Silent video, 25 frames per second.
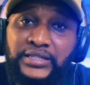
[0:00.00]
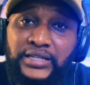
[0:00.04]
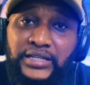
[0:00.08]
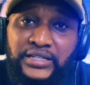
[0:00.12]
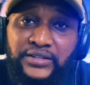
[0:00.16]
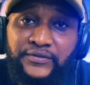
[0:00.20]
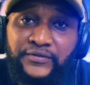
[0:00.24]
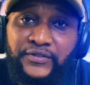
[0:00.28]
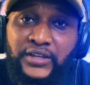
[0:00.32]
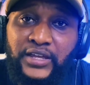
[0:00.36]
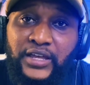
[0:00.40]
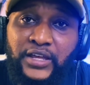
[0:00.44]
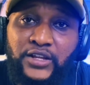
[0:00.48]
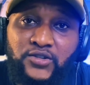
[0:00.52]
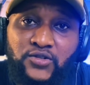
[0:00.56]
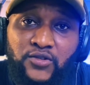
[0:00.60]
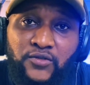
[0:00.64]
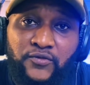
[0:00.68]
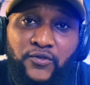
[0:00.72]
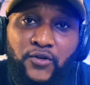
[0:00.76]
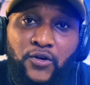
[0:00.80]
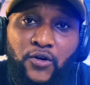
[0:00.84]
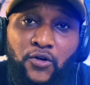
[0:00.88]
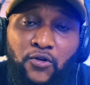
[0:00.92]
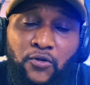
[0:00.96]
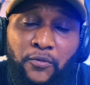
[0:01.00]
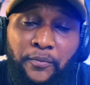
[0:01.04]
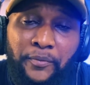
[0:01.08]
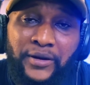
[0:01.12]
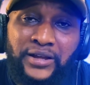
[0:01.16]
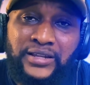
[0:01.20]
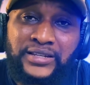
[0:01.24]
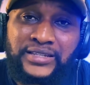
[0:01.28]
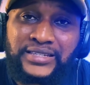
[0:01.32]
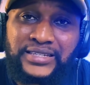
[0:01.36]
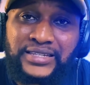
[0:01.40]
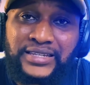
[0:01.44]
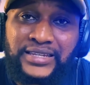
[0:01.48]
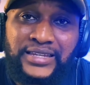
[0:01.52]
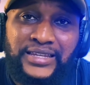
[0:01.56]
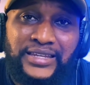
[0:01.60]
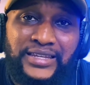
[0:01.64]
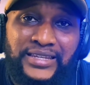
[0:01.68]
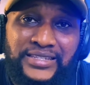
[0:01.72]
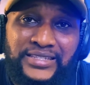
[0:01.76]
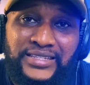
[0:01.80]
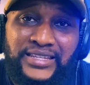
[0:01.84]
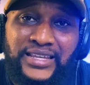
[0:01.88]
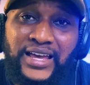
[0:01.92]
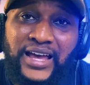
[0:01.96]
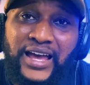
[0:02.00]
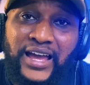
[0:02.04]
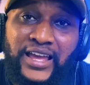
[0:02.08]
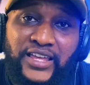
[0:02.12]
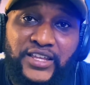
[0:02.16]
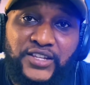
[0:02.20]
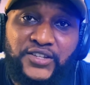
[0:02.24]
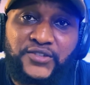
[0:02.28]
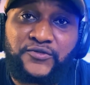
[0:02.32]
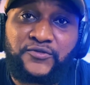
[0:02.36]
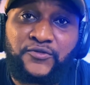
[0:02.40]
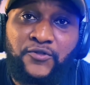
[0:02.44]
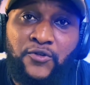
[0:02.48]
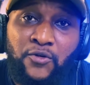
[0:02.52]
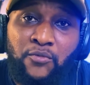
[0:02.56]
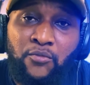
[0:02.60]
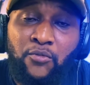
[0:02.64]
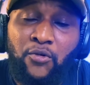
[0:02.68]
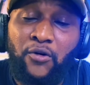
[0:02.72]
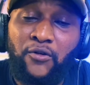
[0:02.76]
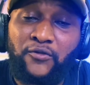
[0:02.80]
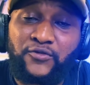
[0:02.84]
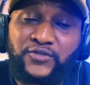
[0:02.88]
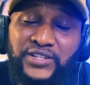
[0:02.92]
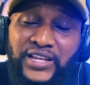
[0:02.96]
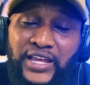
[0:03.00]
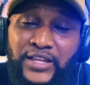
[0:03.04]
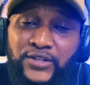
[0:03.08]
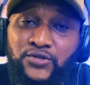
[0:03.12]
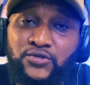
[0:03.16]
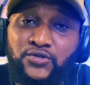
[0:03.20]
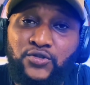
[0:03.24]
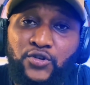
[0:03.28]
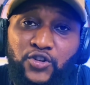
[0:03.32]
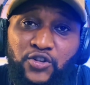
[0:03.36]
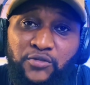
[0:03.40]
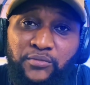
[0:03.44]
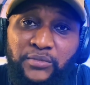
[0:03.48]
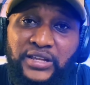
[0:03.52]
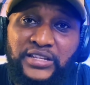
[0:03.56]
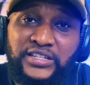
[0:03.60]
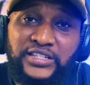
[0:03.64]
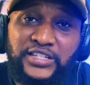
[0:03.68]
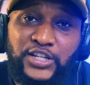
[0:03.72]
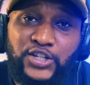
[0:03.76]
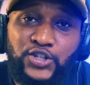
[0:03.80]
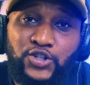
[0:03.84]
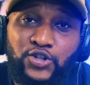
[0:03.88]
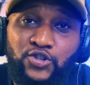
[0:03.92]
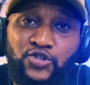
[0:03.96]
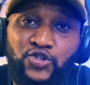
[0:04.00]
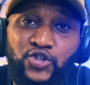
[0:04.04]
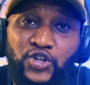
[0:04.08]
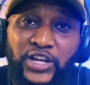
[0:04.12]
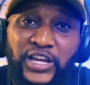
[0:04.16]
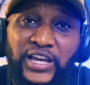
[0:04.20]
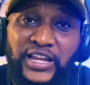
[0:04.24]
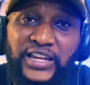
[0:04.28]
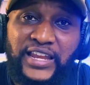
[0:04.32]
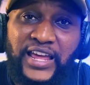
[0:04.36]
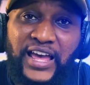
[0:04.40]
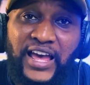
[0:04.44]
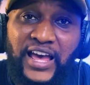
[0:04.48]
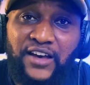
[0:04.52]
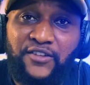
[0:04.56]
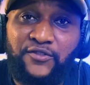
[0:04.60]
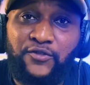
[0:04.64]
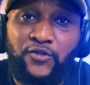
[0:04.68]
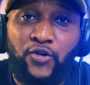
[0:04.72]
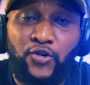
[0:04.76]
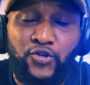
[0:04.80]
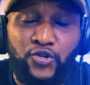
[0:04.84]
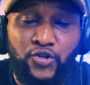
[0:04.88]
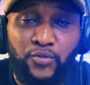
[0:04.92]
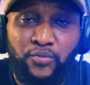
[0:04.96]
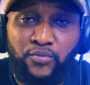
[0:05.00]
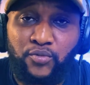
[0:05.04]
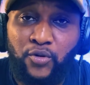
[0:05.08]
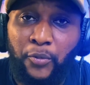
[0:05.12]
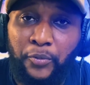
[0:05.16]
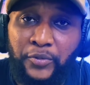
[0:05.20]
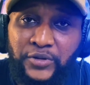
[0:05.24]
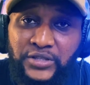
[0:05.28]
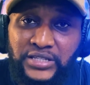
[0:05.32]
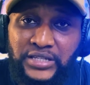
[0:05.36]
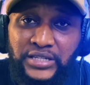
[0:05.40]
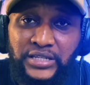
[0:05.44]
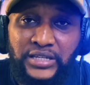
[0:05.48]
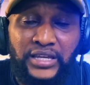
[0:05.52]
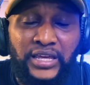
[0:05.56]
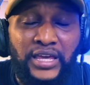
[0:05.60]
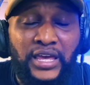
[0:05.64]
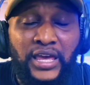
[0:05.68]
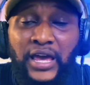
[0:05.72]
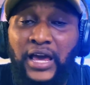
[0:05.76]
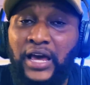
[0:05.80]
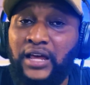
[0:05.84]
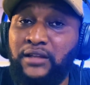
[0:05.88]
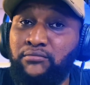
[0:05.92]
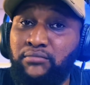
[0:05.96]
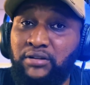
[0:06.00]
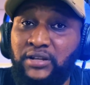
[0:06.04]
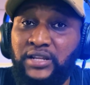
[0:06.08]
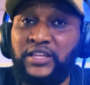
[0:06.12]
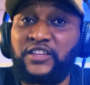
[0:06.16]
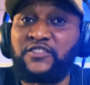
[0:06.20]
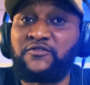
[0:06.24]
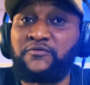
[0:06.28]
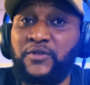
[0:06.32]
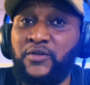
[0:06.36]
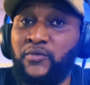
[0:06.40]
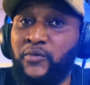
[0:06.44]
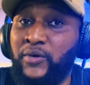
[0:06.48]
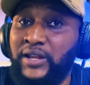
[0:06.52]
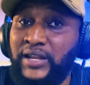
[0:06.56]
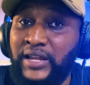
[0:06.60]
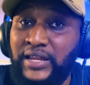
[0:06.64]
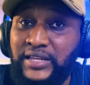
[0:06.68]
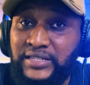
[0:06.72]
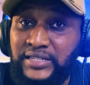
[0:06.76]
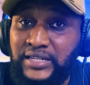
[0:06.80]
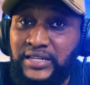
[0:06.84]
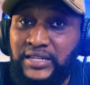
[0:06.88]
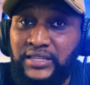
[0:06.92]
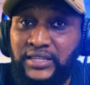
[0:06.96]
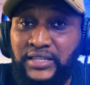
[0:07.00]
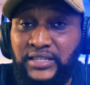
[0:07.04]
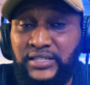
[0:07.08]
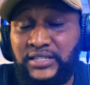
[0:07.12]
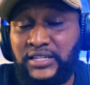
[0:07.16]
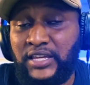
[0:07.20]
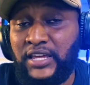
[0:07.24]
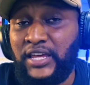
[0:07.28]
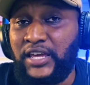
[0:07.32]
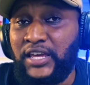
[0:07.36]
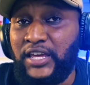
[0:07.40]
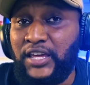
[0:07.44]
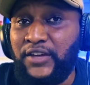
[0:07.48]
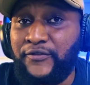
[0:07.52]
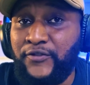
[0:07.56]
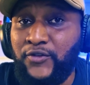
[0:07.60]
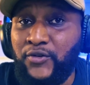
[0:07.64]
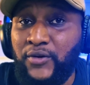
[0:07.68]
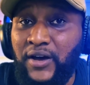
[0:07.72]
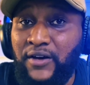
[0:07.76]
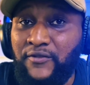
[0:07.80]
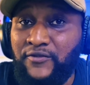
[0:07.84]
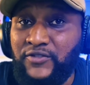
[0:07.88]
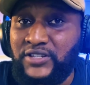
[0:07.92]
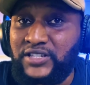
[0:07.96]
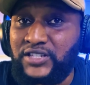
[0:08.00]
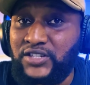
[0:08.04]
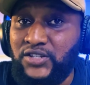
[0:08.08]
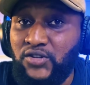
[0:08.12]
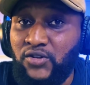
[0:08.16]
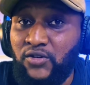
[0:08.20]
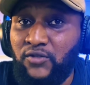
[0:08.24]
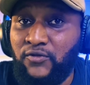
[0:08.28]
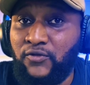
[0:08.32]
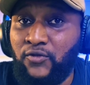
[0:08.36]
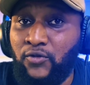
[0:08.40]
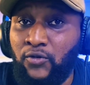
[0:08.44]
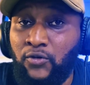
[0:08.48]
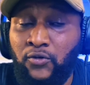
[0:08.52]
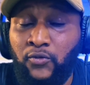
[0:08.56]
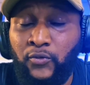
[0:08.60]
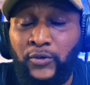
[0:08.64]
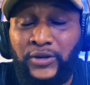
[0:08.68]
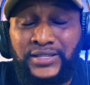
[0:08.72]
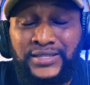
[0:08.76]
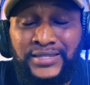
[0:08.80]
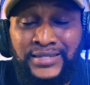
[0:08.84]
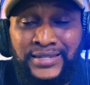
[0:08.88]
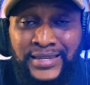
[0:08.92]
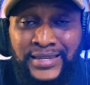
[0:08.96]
Certificate of Occupancy is the highest form of title documentation you can have on your property, and believe me when I say this, if you have a C of O with